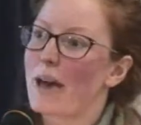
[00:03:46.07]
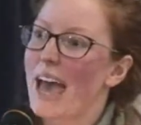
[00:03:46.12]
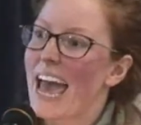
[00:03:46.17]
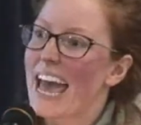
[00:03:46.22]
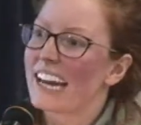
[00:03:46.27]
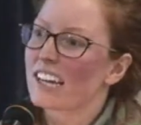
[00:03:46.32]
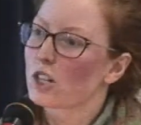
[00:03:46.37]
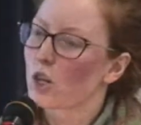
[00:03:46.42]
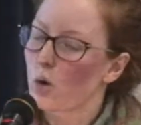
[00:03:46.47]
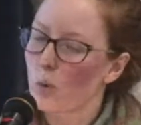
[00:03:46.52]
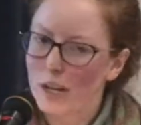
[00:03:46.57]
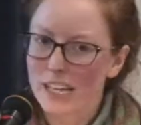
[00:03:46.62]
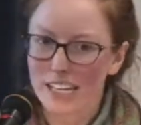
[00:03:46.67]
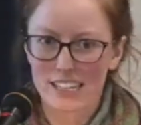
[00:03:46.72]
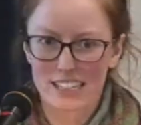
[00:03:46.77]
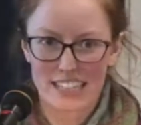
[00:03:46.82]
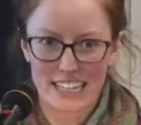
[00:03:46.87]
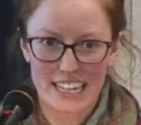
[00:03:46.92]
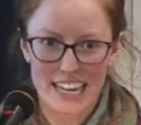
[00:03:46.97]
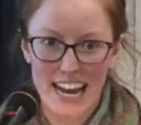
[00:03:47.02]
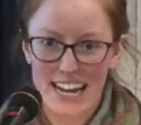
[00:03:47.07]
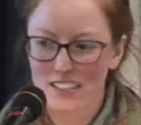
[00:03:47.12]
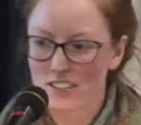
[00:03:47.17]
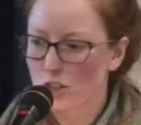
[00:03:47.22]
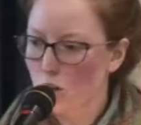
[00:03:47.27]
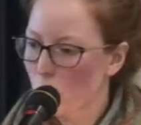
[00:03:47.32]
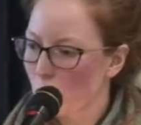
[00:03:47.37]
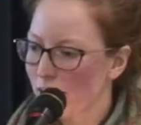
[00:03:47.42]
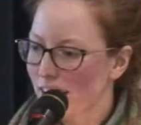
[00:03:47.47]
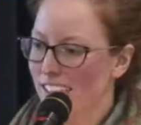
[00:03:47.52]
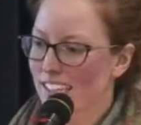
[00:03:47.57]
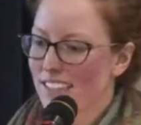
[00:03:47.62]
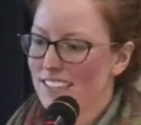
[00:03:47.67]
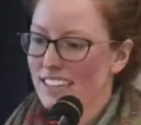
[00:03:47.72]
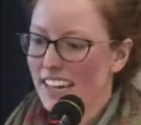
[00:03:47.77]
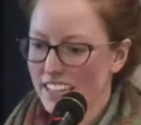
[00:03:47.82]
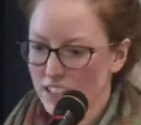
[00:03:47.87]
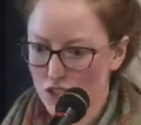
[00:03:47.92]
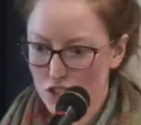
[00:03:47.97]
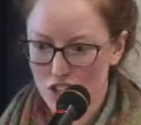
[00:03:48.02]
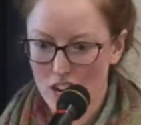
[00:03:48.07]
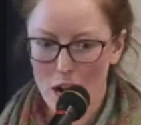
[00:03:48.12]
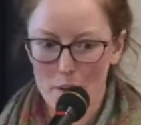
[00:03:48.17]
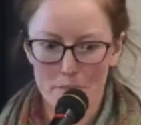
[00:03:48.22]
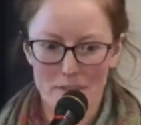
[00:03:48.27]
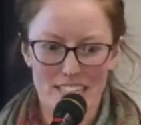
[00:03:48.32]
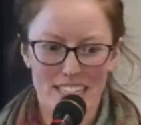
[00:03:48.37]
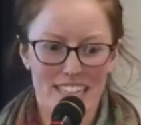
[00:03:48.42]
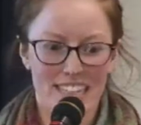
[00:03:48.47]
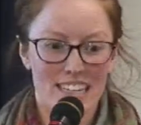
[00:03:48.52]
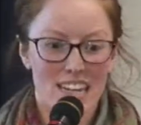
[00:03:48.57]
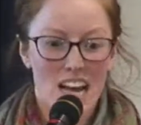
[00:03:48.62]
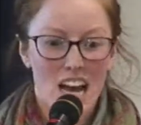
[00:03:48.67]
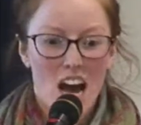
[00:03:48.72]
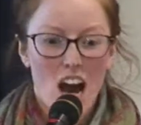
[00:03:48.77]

And quickly as I had dropped it,